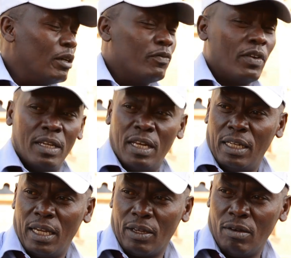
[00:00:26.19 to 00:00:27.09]
But
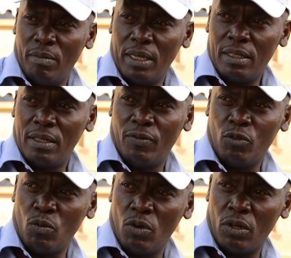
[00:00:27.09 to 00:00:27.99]
finally, I got myself
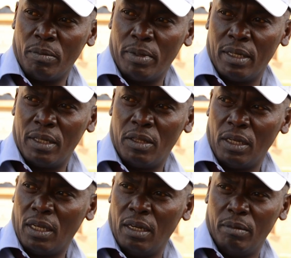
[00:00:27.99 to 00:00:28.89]
to walk about
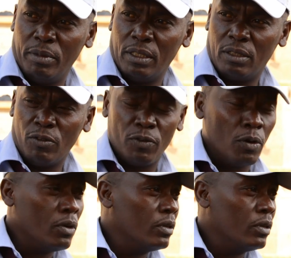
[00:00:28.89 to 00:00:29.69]
3 kilometers or four.